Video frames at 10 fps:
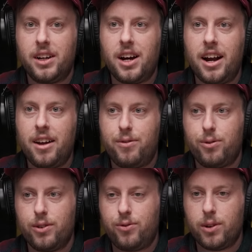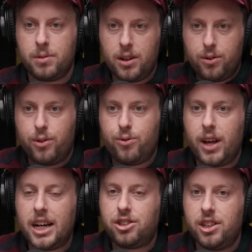kind of from the
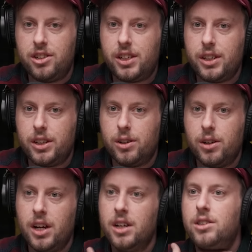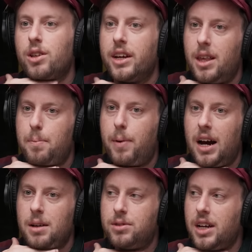reflection too. So like the
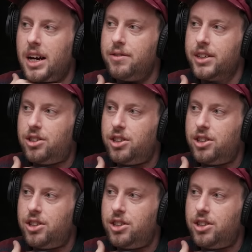bottom side of your